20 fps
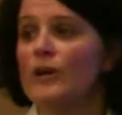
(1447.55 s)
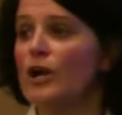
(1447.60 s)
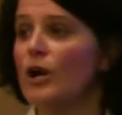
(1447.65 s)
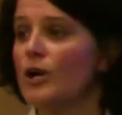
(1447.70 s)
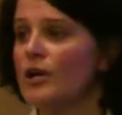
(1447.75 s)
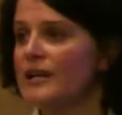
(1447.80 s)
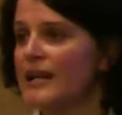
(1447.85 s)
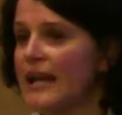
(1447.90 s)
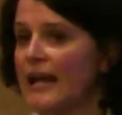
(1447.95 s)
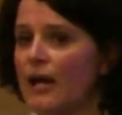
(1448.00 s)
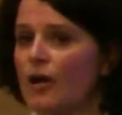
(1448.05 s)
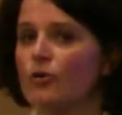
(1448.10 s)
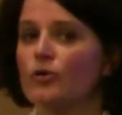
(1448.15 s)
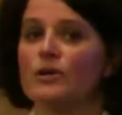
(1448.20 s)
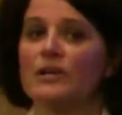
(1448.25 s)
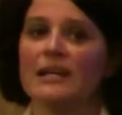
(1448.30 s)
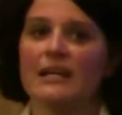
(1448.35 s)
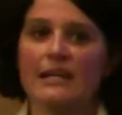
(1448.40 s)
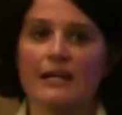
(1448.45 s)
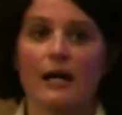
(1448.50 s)
are now
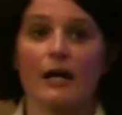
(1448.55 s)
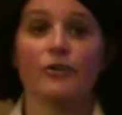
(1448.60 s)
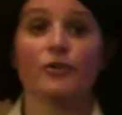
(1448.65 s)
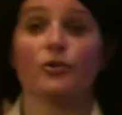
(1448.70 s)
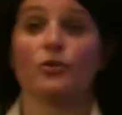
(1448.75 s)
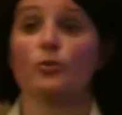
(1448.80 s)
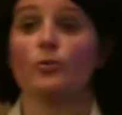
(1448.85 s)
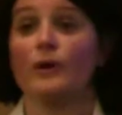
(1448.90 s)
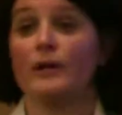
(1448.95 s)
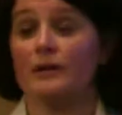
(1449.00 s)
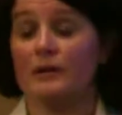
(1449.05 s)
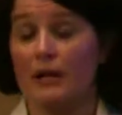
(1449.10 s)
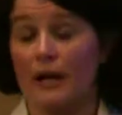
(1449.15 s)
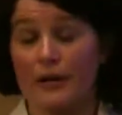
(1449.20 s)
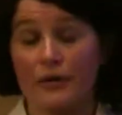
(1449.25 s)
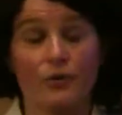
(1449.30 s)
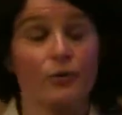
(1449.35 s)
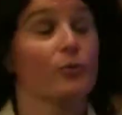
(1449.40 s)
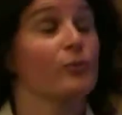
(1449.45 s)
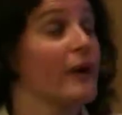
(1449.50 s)
getting
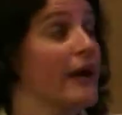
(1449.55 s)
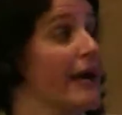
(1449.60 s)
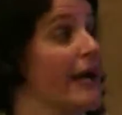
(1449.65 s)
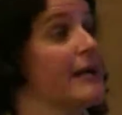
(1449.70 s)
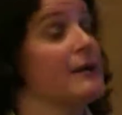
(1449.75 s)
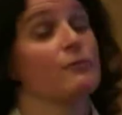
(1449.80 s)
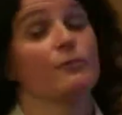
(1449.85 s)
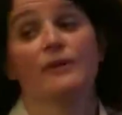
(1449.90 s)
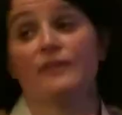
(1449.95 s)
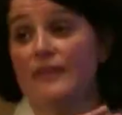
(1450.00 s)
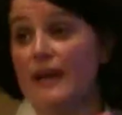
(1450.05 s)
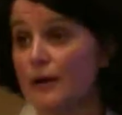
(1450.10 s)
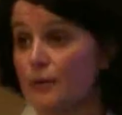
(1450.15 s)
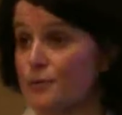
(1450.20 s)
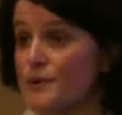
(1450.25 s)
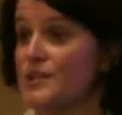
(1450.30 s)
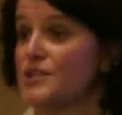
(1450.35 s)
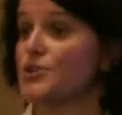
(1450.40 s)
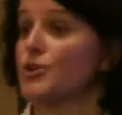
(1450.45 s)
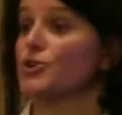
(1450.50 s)
underway with that
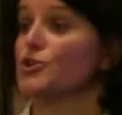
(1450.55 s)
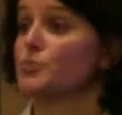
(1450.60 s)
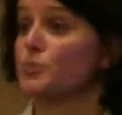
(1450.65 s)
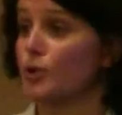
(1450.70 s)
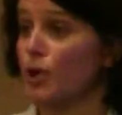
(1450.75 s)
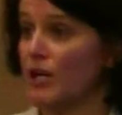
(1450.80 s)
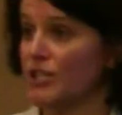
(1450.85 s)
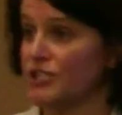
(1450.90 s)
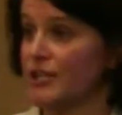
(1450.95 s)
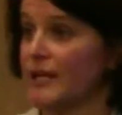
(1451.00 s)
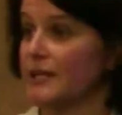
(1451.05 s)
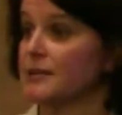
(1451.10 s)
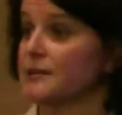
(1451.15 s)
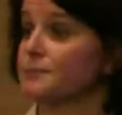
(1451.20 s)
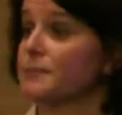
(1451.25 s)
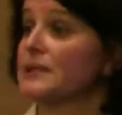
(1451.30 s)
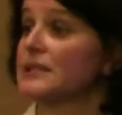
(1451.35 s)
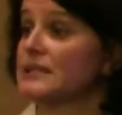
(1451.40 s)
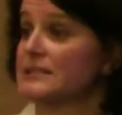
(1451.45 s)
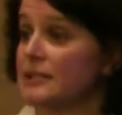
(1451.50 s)
research project
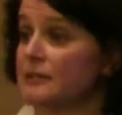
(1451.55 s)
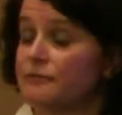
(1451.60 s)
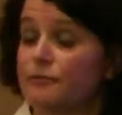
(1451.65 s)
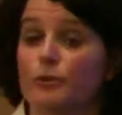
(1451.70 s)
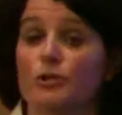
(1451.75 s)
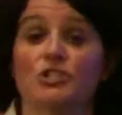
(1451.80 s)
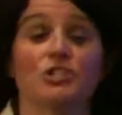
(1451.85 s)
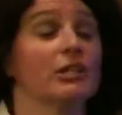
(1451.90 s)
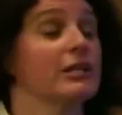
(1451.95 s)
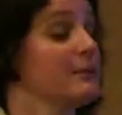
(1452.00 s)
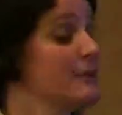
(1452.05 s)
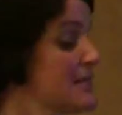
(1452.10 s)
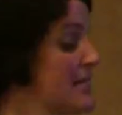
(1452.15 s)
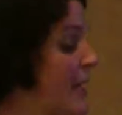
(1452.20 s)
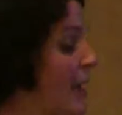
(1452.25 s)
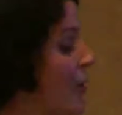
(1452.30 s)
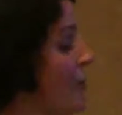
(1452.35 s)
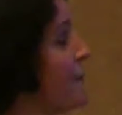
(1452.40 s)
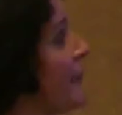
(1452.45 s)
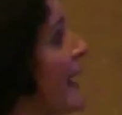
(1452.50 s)
because unfortunately it was
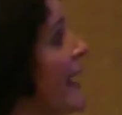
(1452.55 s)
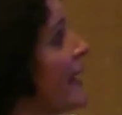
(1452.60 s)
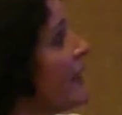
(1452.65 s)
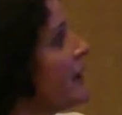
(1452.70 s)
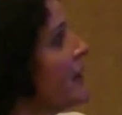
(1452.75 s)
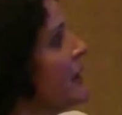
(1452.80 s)
held back